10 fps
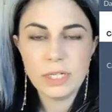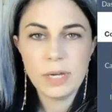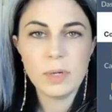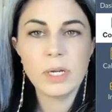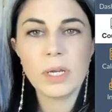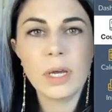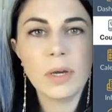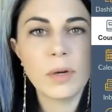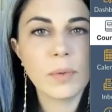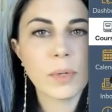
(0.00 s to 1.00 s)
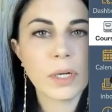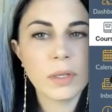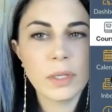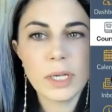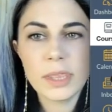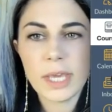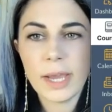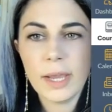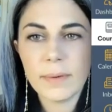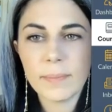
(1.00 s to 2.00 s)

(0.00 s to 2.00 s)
Now we're gonna go look at that.